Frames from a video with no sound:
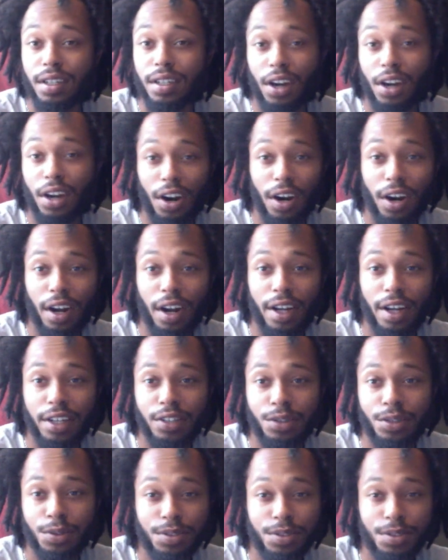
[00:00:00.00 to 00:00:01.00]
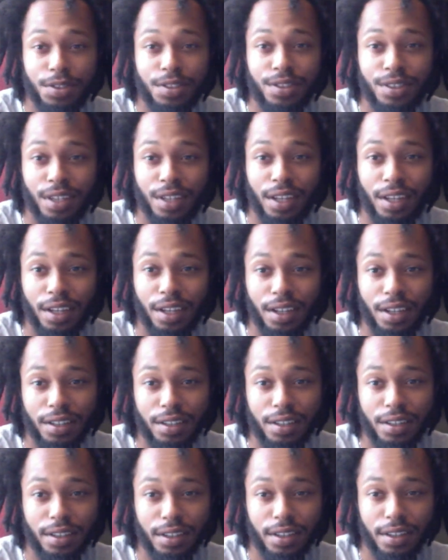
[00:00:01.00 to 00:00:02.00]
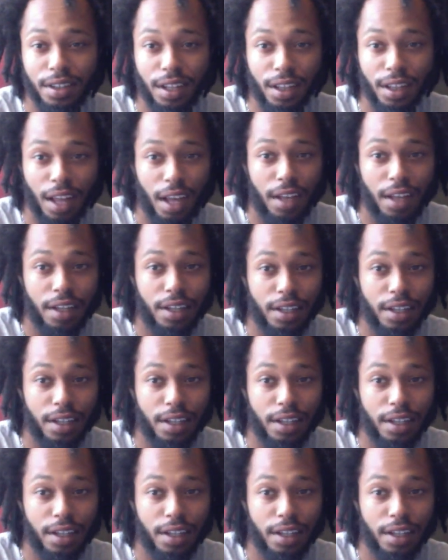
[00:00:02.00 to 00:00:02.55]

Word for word: our angels and the light